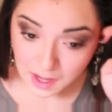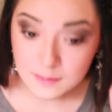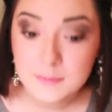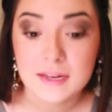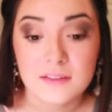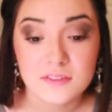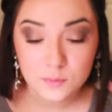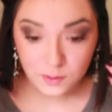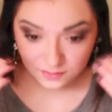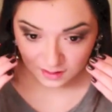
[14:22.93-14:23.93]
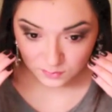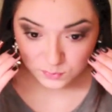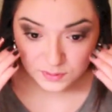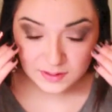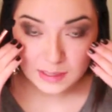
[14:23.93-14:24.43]
I mean, if you want that
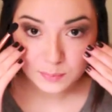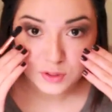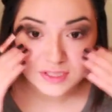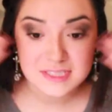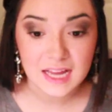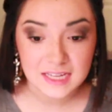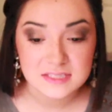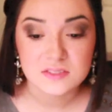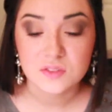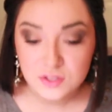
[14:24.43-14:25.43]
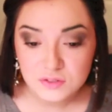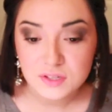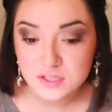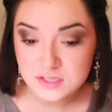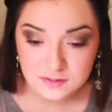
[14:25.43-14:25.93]
really precise look, you
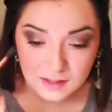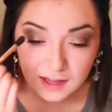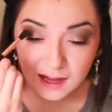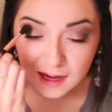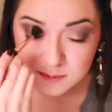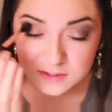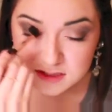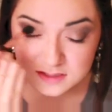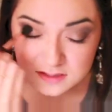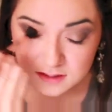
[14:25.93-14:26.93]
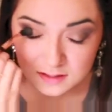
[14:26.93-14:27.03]
can do that. I'm just